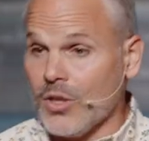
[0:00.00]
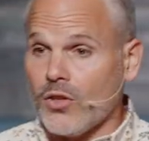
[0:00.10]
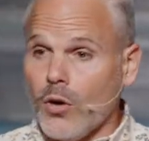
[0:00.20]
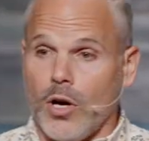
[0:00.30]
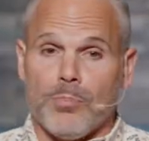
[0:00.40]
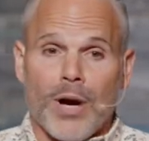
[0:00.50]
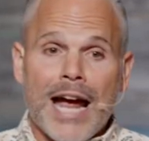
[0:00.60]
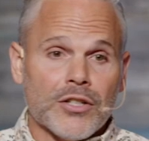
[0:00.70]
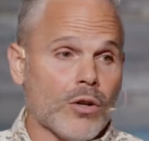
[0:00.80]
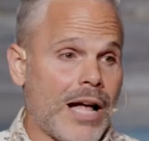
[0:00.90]
And so a
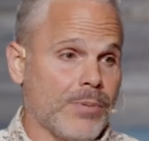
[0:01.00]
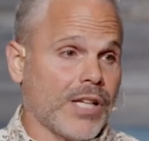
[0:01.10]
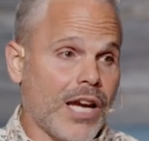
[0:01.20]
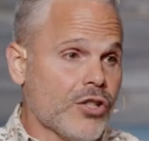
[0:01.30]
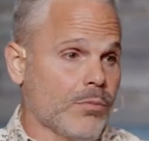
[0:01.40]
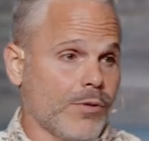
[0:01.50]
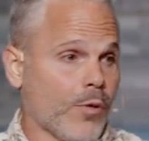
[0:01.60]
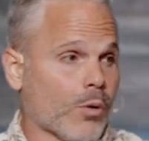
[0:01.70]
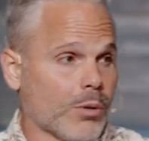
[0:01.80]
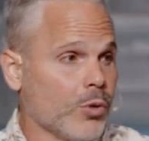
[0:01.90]
practical application
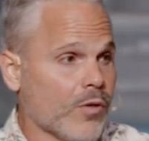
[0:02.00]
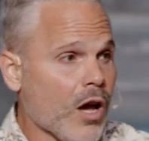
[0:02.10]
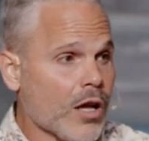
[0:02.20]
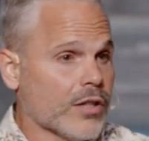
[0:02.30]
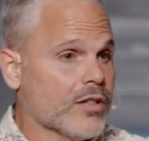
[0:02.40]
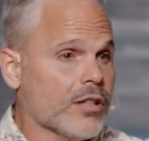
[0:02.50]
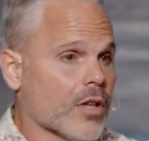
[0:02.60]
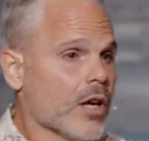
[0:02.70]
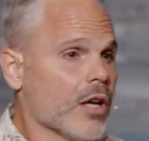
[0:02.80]
before we move on is this: